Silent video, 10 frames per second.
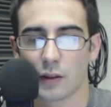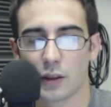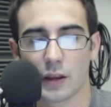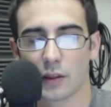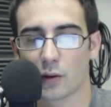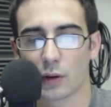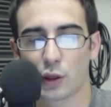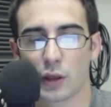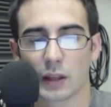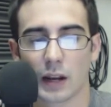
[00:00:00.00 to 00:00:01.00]
The
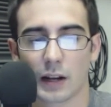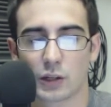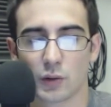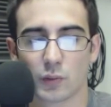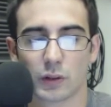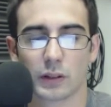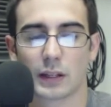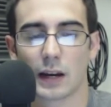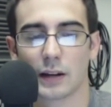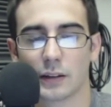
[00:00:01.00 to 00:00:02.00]
only thing that I do really
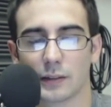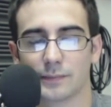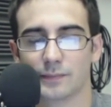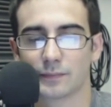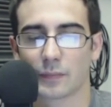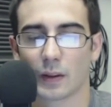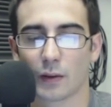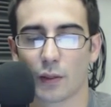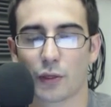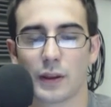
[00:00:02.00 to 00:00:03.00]
kind of
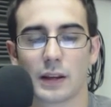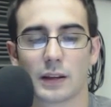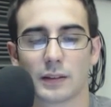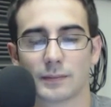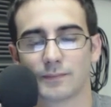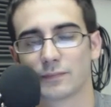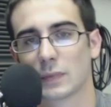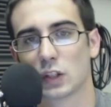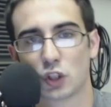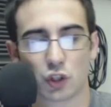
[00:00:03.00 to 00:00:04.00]
think
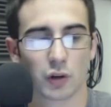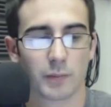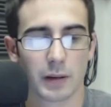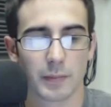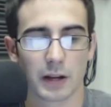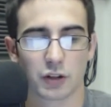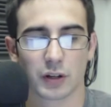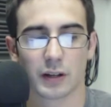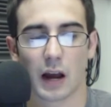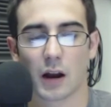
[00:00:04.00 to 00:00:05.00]
should be
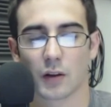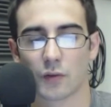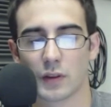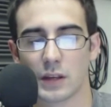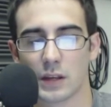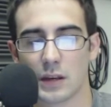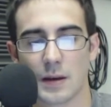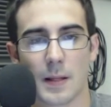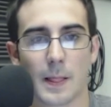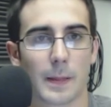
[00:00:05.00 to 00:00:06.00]
mentioned out of
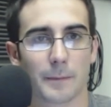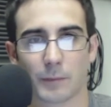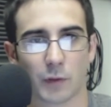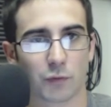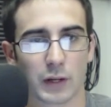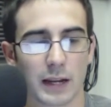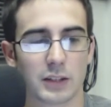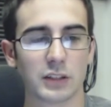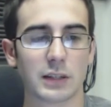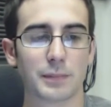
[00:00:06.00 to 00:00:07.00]
the free
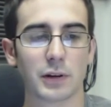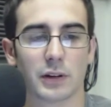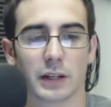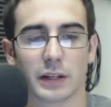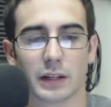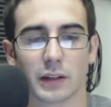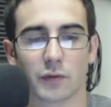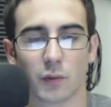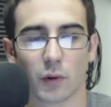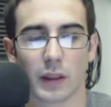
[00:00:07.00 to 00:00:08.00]
agency period here
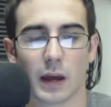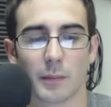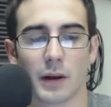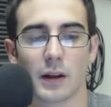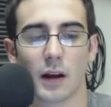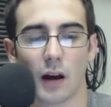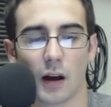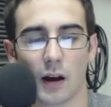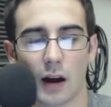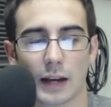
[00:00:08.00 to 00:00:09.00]
for them,
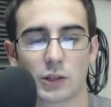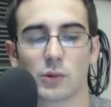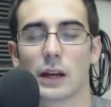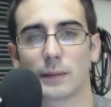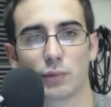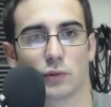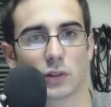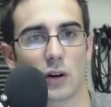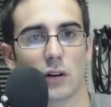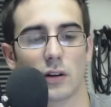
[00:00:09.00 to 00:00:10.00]
I do like Bruce
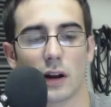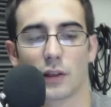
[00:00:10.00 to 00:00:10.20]
Carter.